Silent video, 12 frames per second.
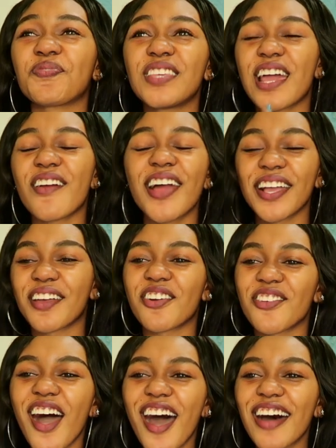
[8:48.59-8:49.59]

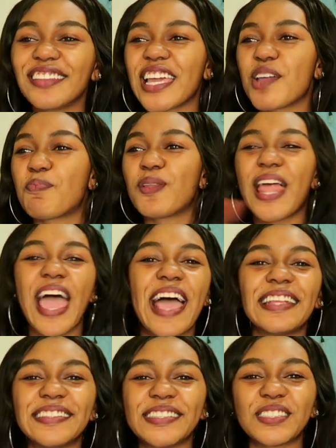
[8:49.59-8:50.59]
Karan, they
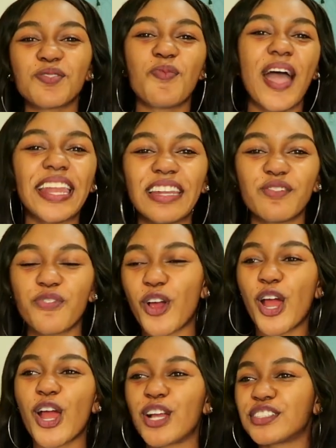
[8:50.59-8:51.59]
planned this wedding for
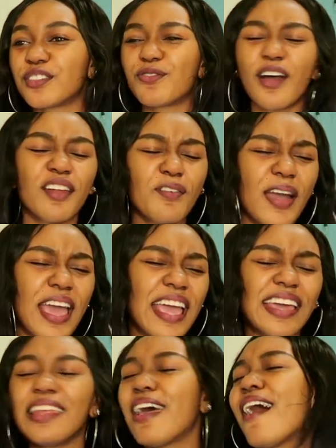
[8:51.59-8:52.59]
her to run
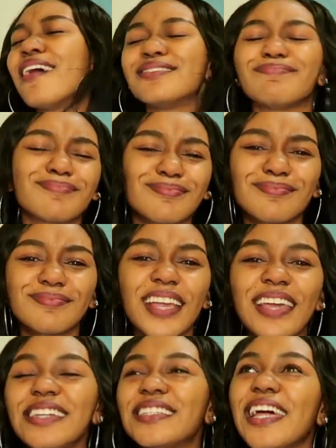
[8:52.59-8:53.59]
away. And
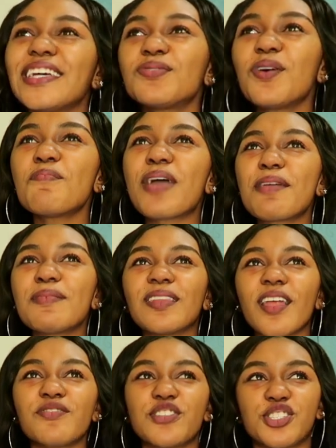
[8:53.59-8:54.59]
see, that's what made me
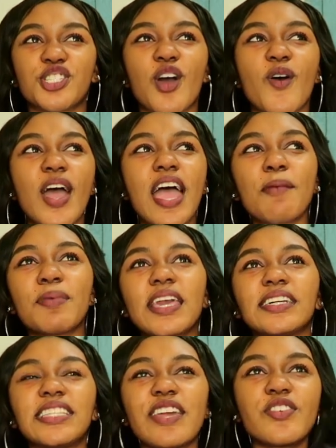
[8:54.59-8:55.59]
love the show,
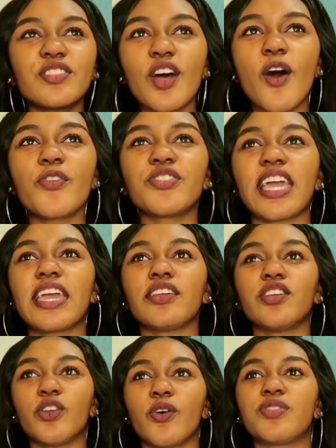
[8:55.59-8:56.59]
because even though they,
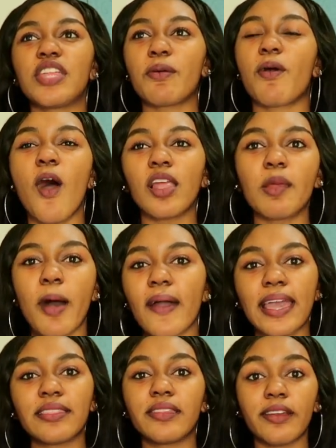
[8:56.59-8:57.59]
you know, they were all
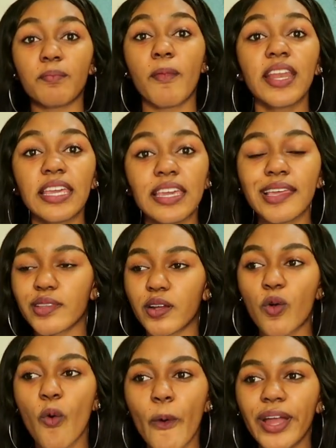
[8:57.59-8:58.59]
about getting their money and
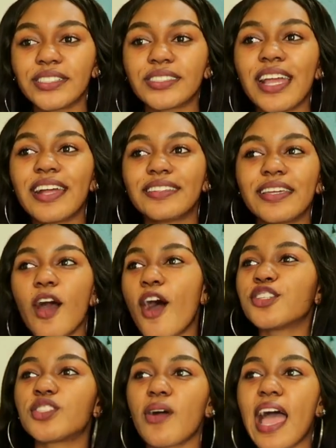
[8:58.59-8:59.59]
their coins, they
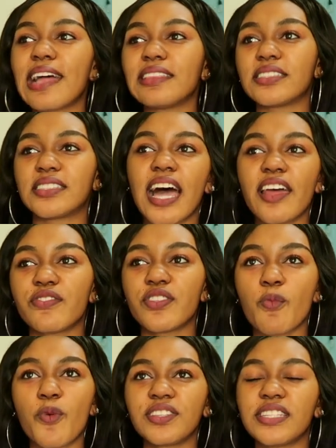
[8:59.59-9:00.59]
also had the side of
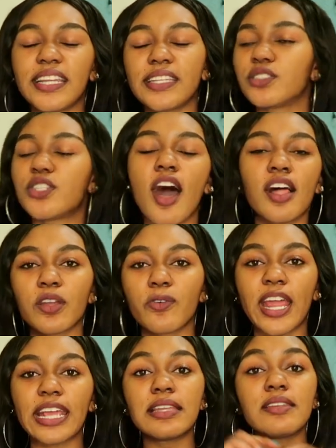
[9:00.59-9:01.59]
them where they didn't
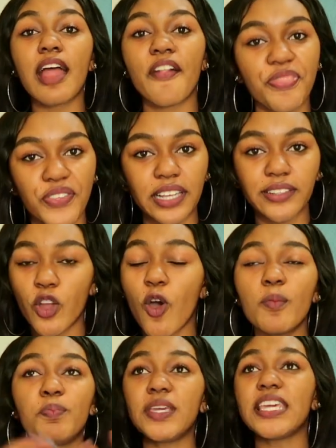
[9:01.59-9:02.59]
tolerate nothing,
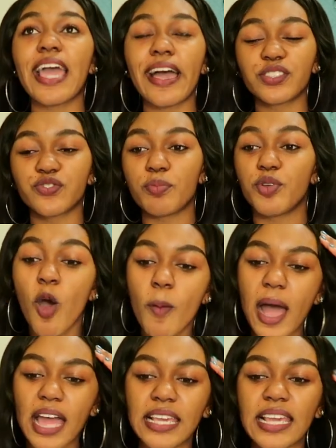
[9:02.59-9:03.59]
no BS from
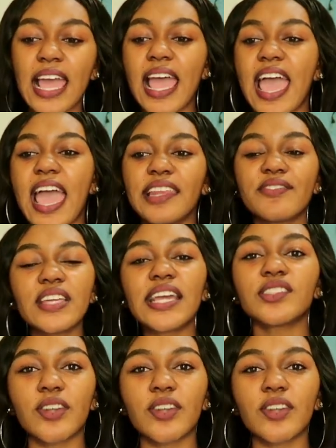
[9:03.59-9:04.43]
nobody. And if they